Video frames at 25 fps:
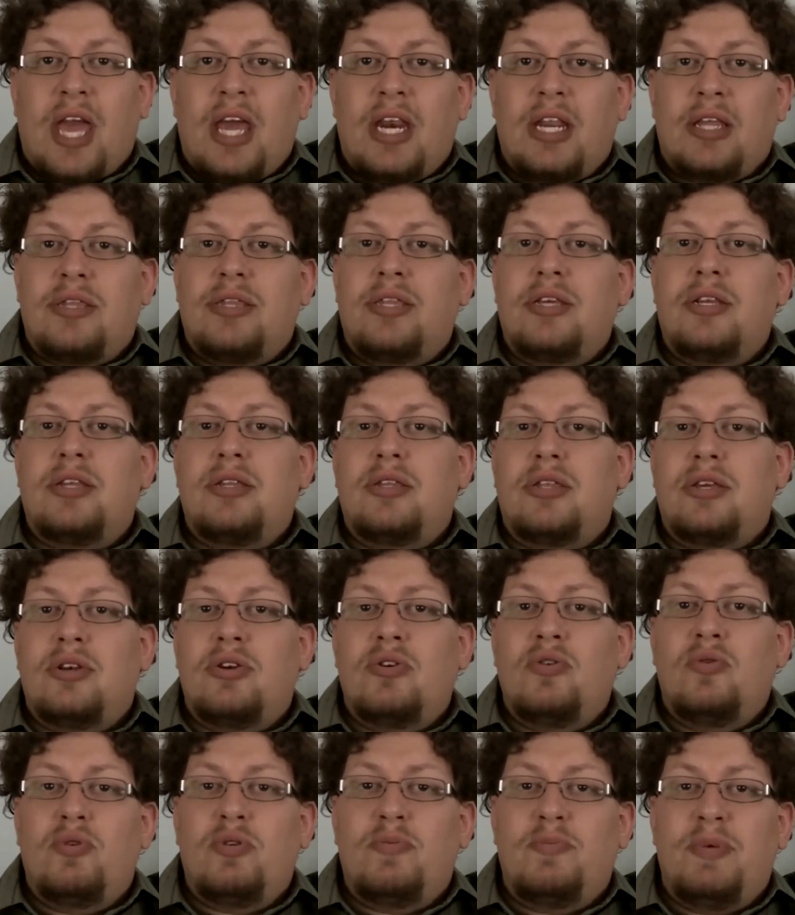and a citizen
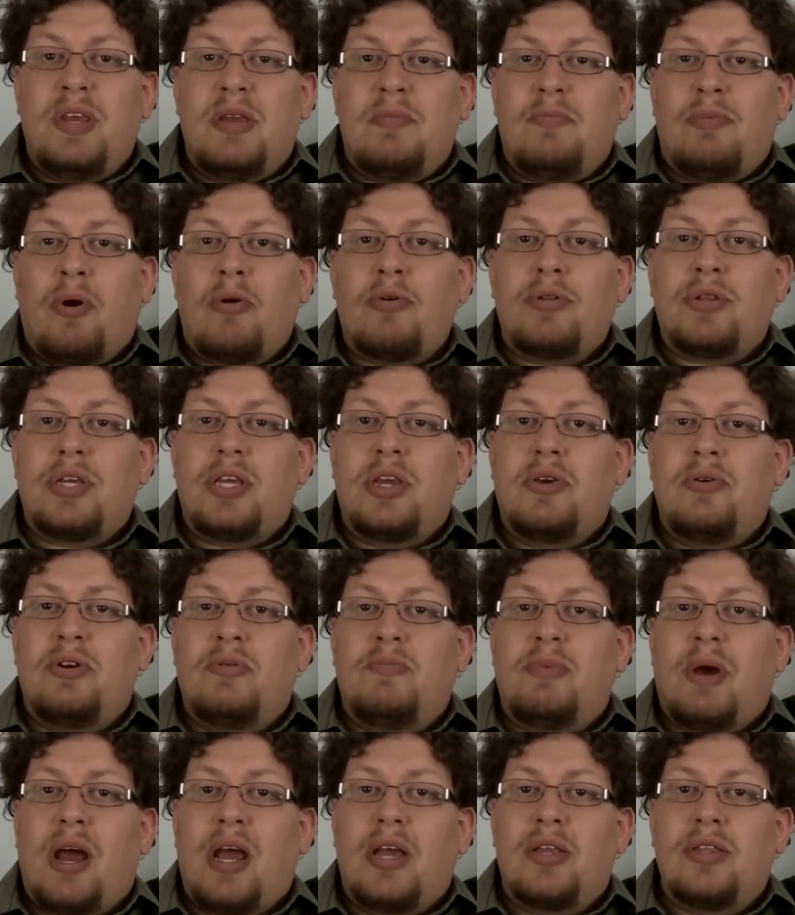who was being persecuted
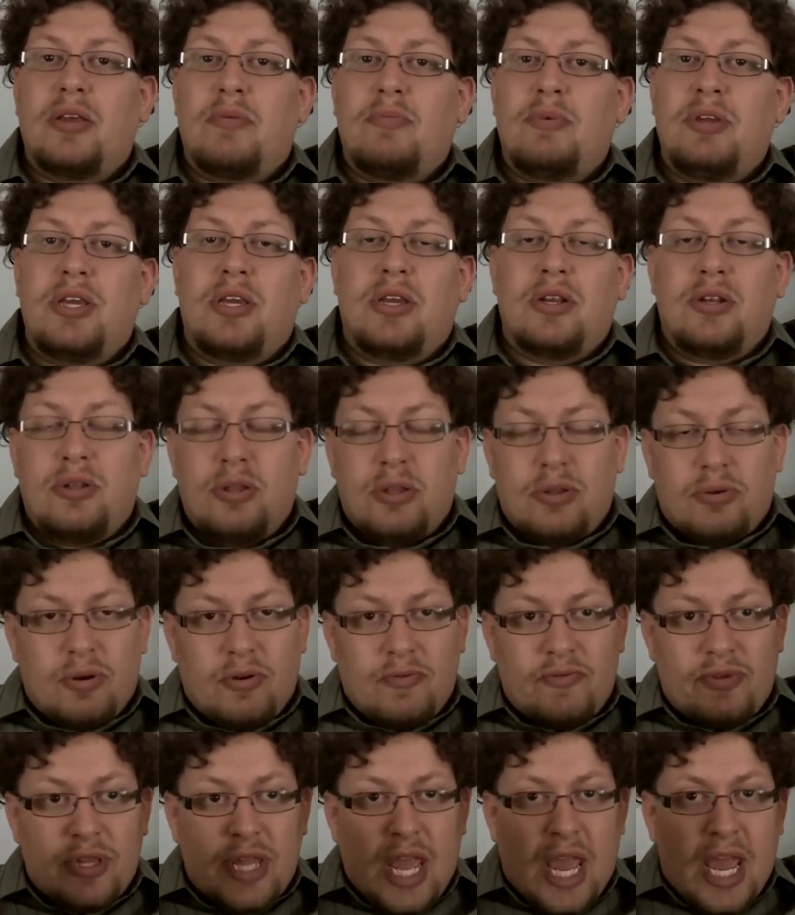by them. He could just sort
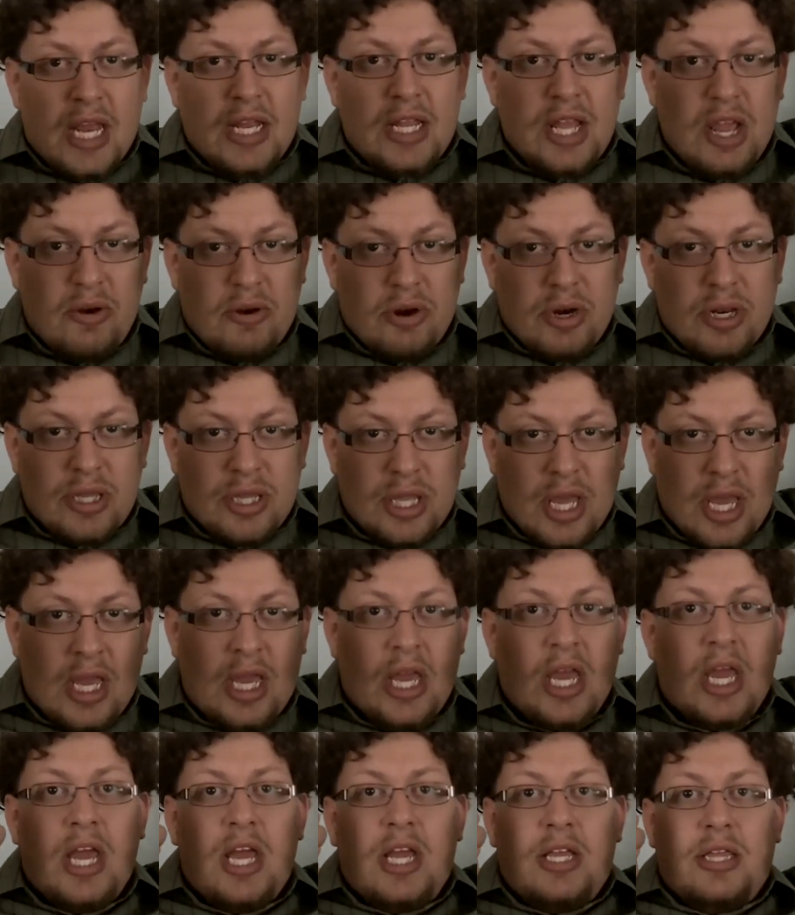of stand there and say
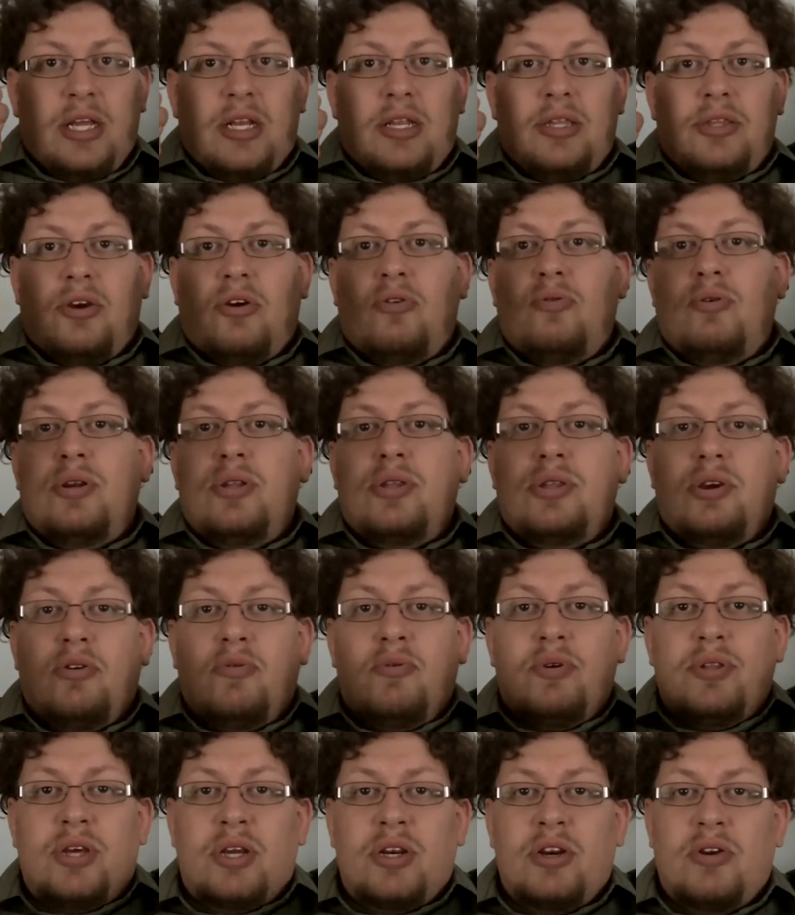that so-and-so
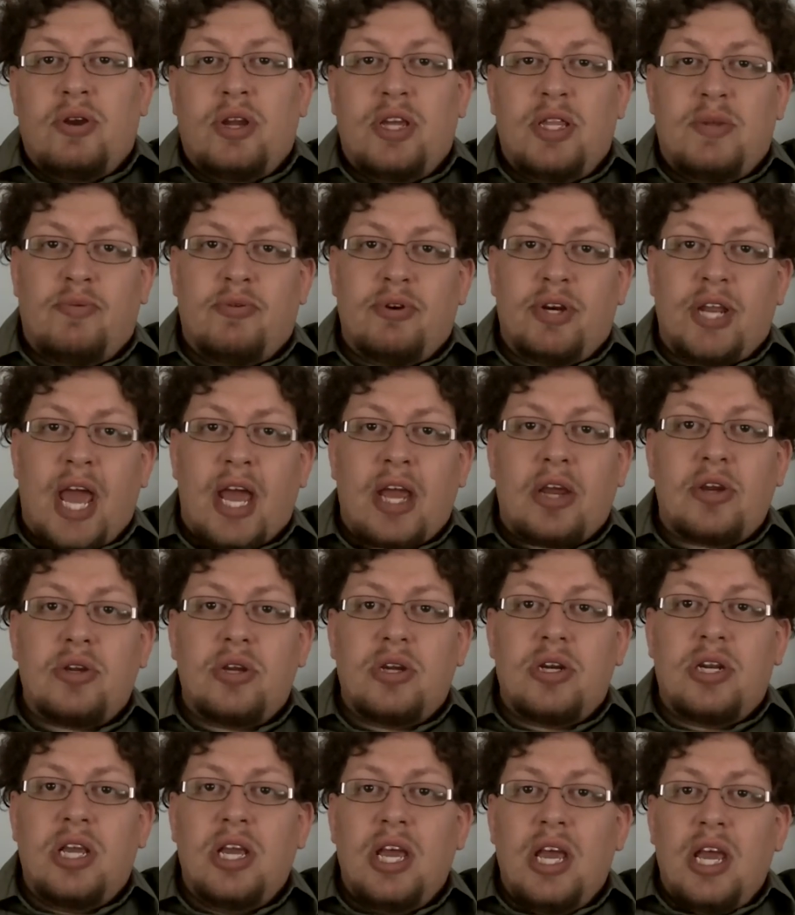was under his
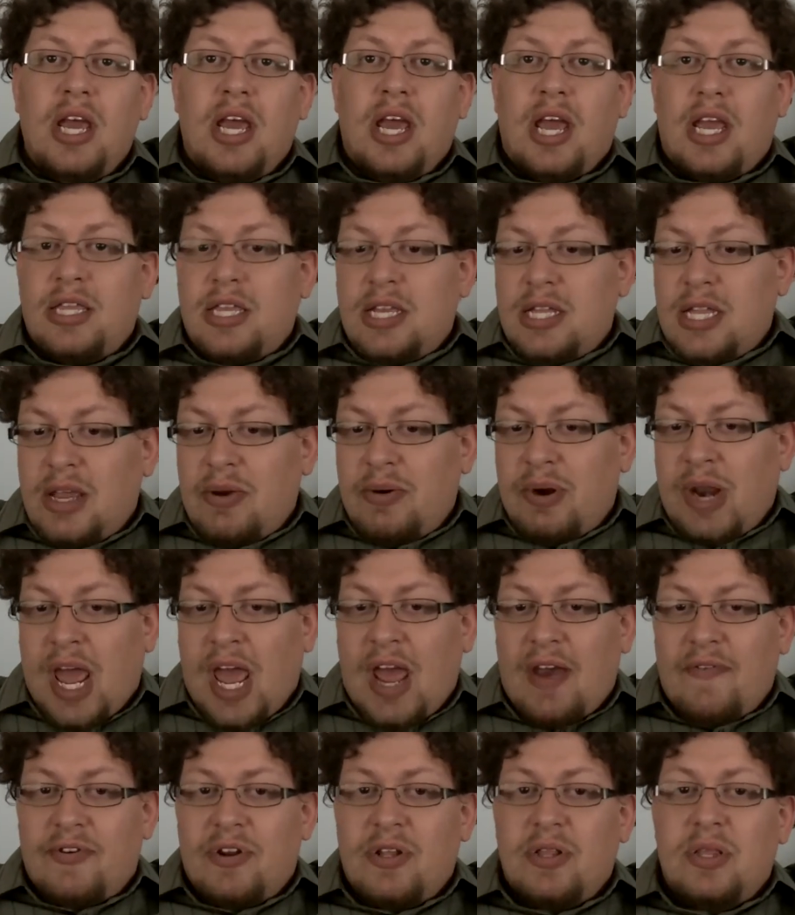protection, and then they would
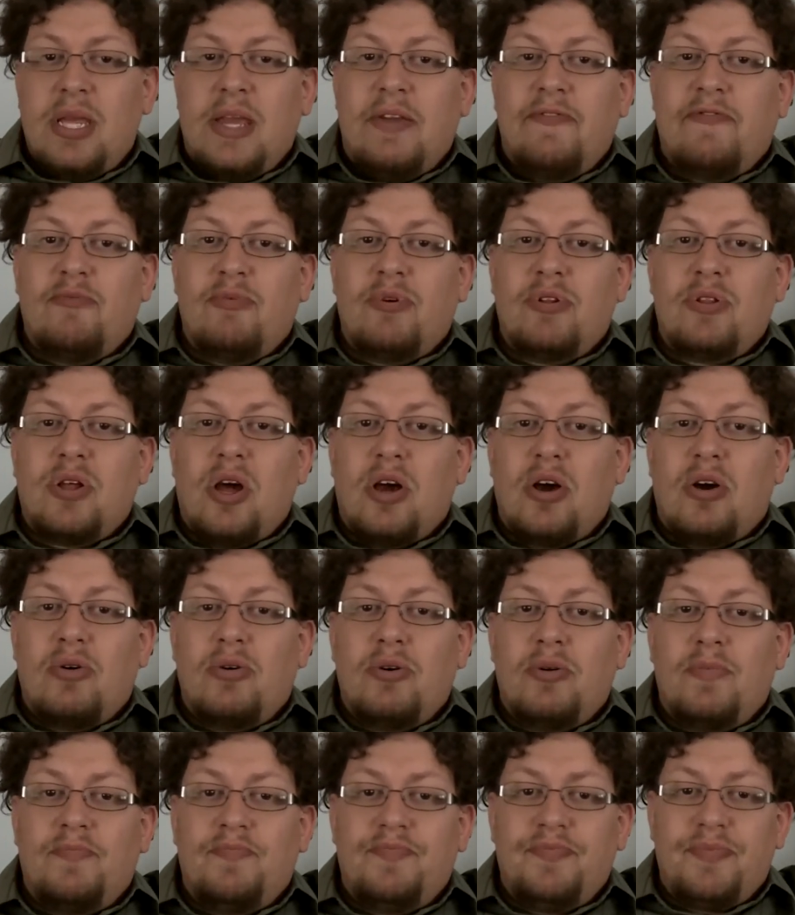have to leave him
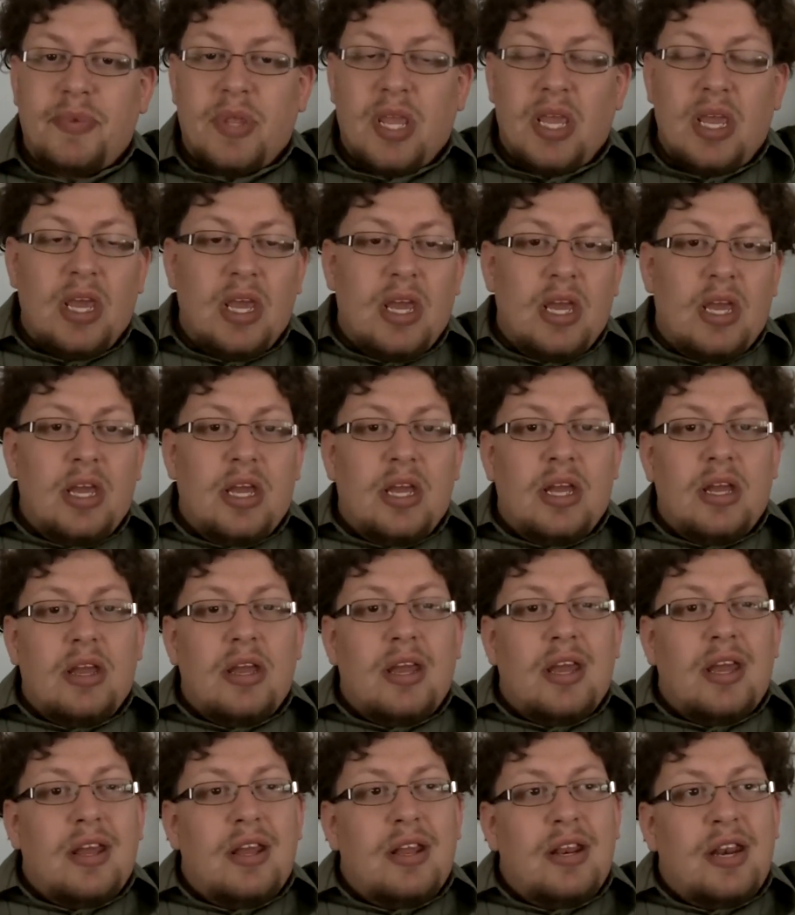alone.
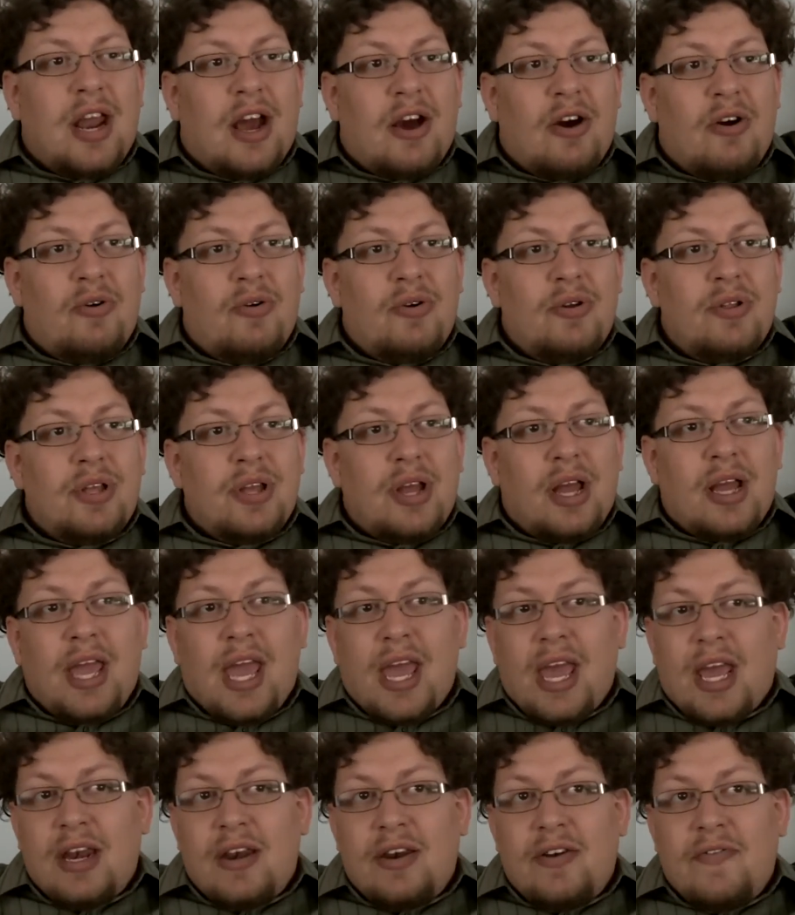Now,
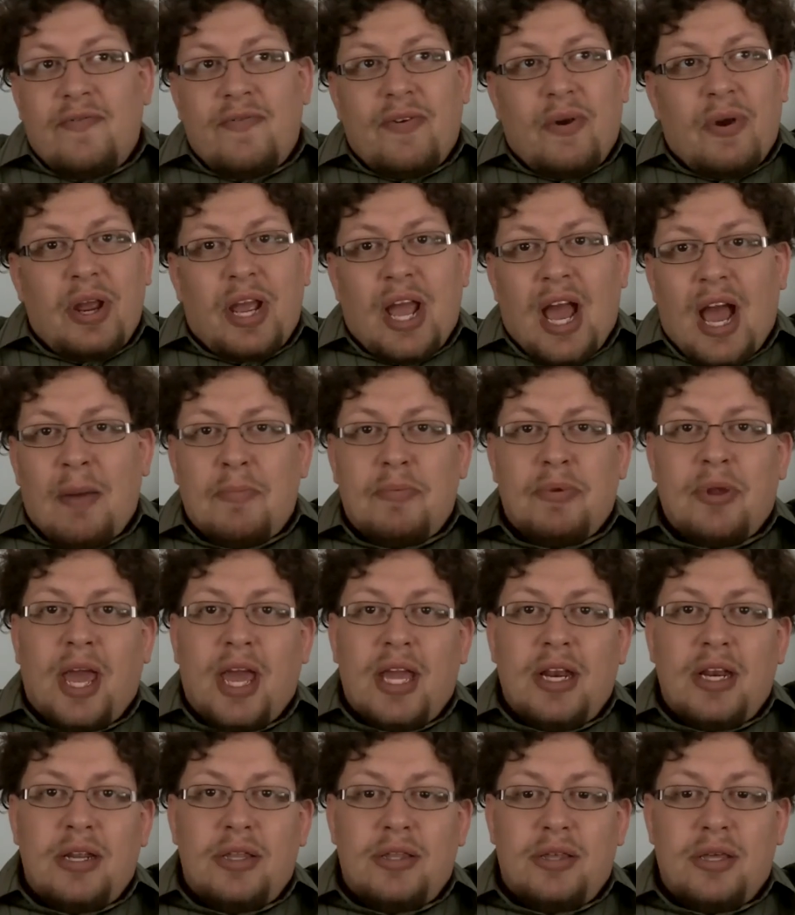again, very
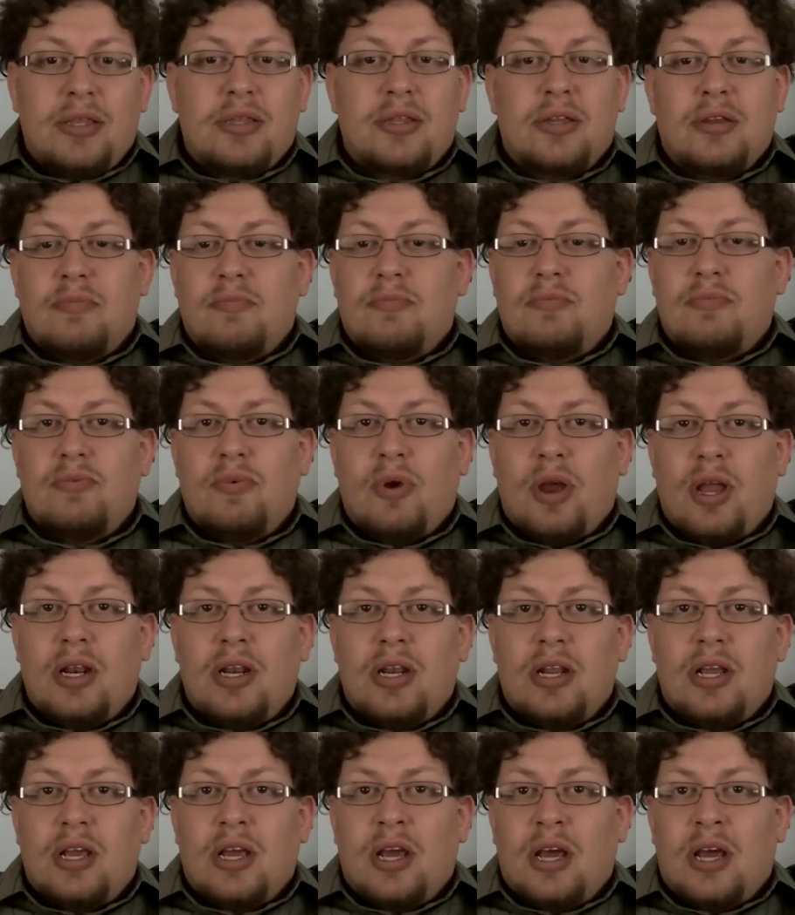complicated system, right?